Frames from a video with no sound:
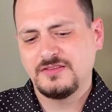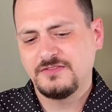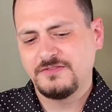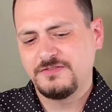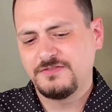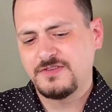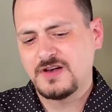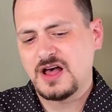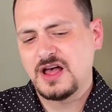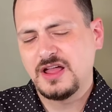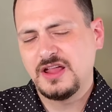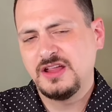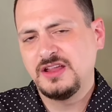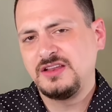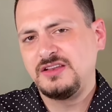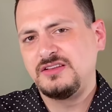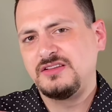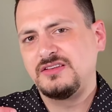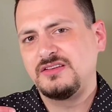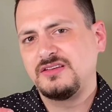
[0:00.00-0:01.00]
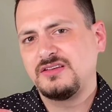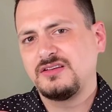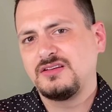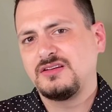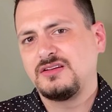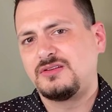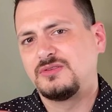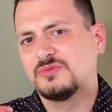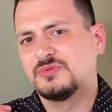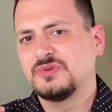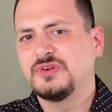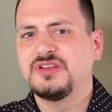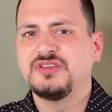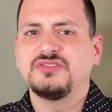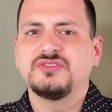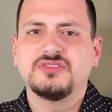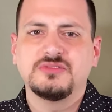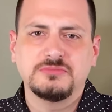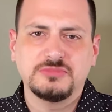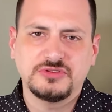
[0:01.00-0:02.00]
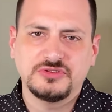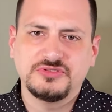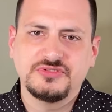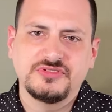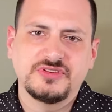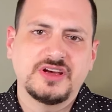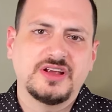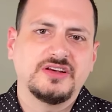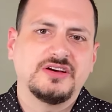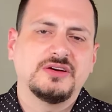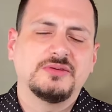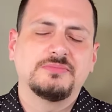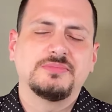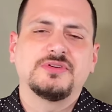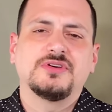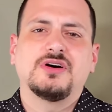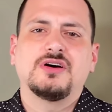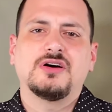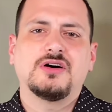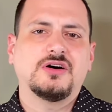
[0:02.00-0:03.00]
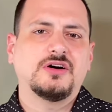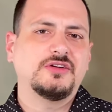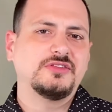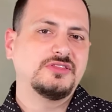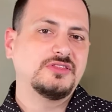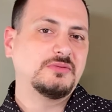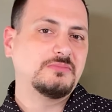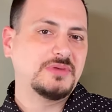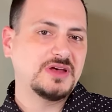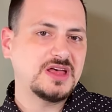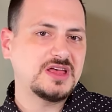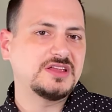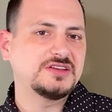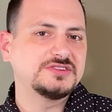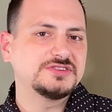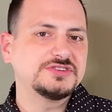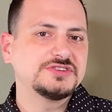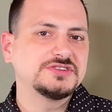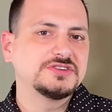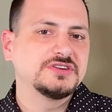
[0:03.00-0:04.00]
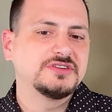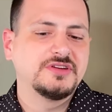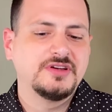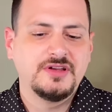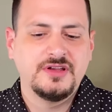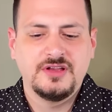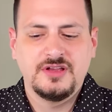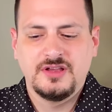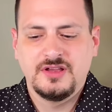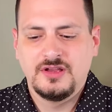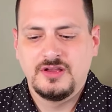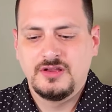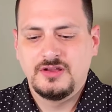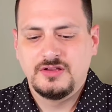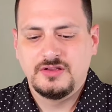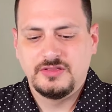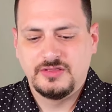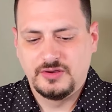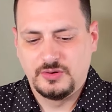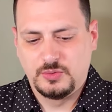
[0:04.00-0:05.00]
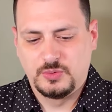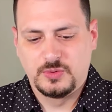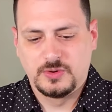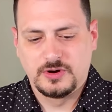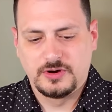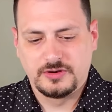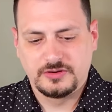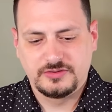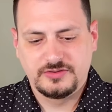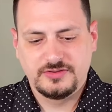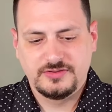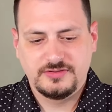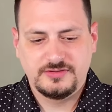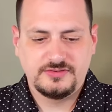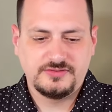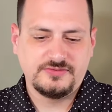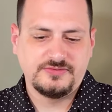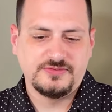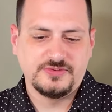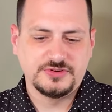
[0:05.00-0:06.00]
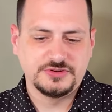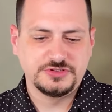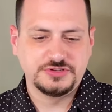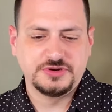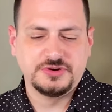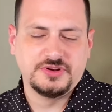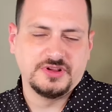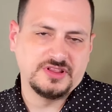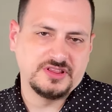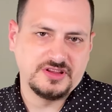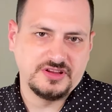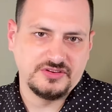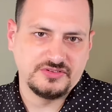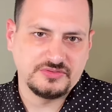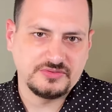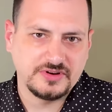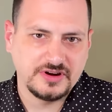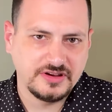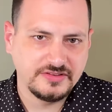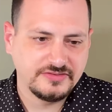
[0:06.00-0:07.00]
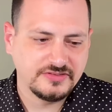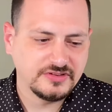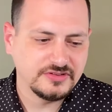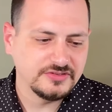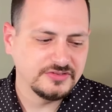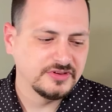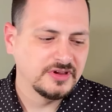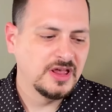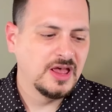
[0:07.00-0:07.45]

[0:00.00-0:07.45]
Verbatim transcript: find a reasonable setup on the bench that worked for shooting these rifles.